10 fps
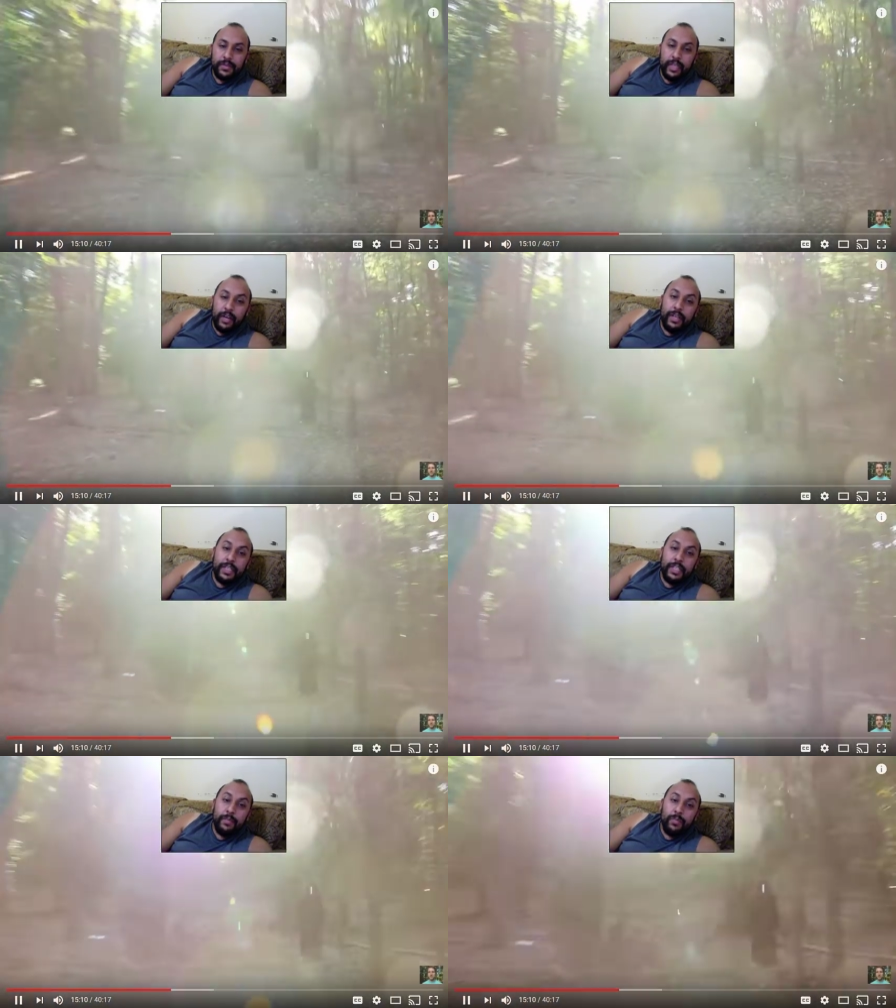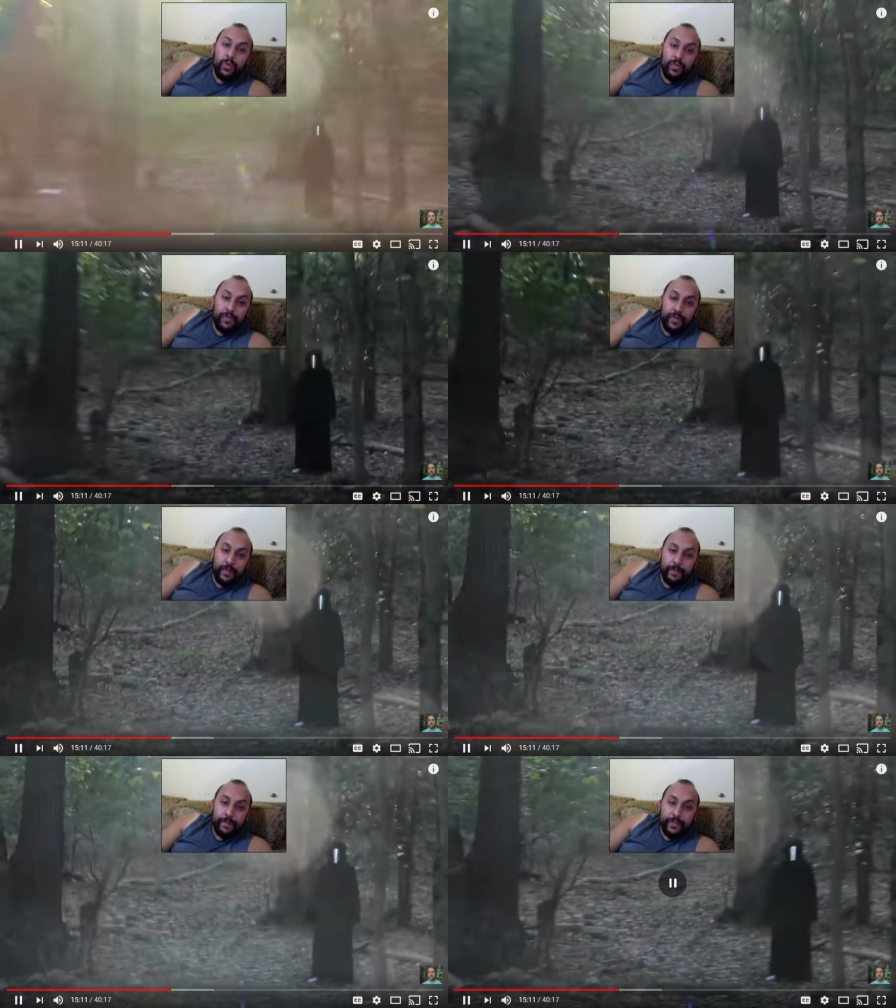Now, he did move.
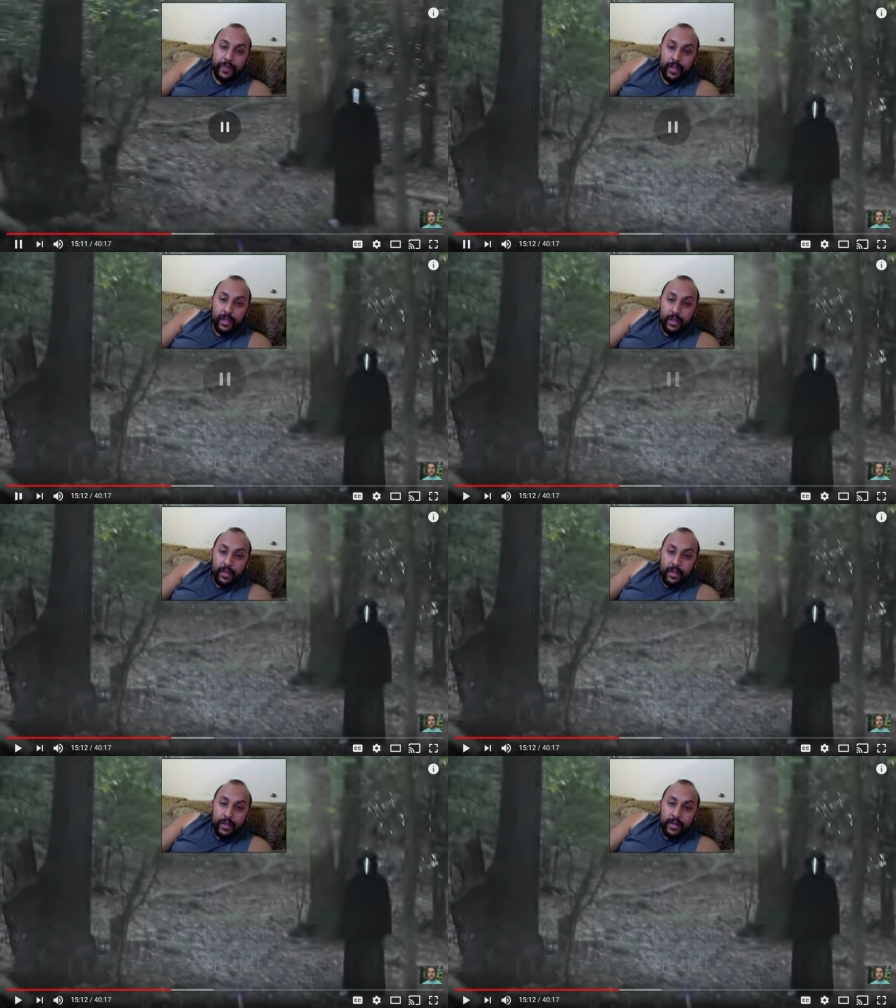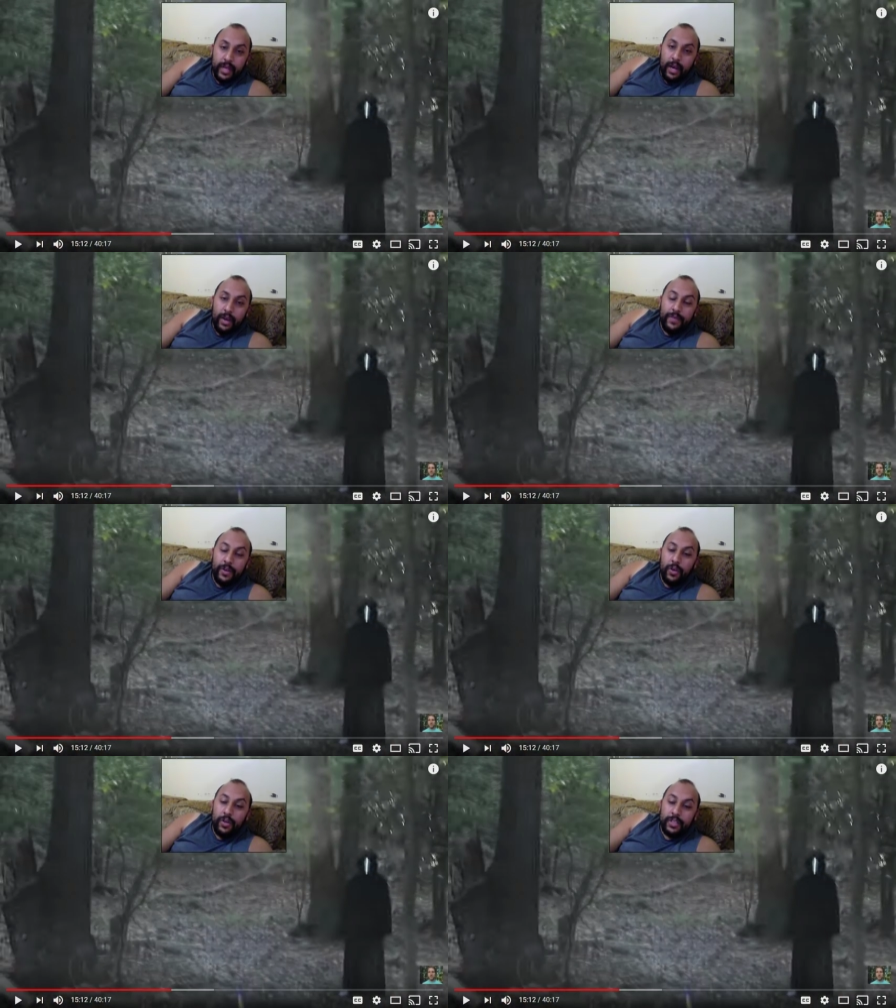Now, if you
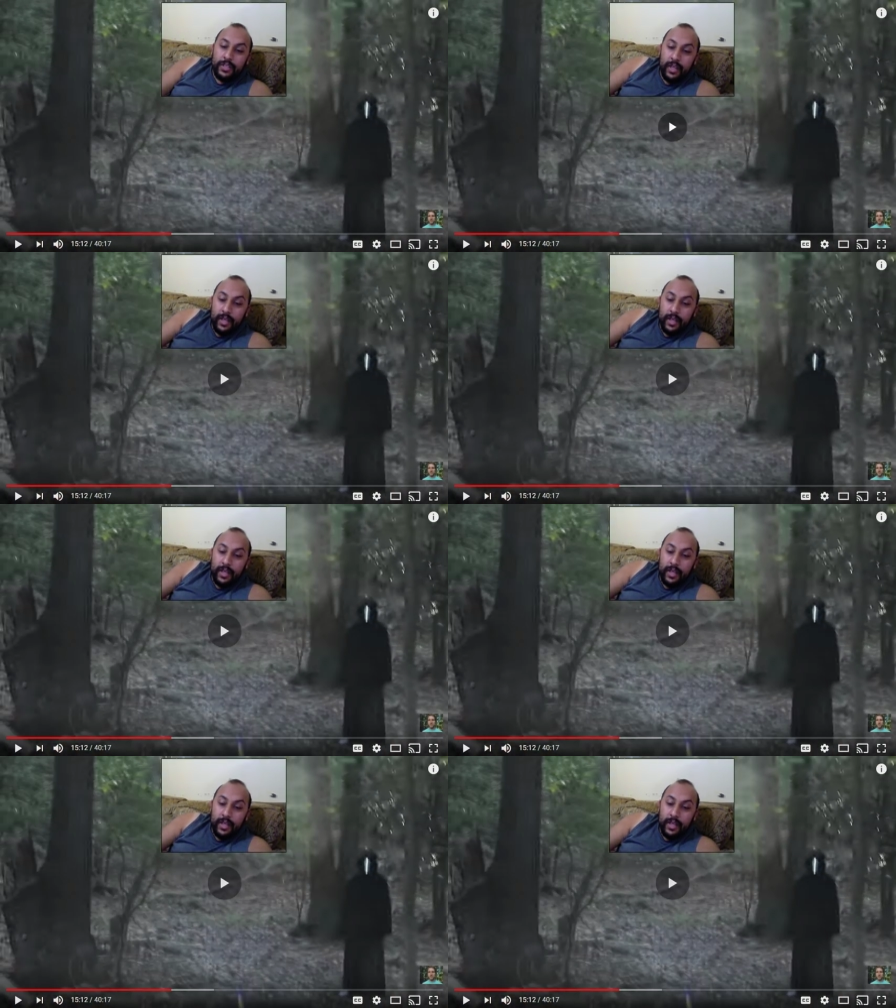noticed,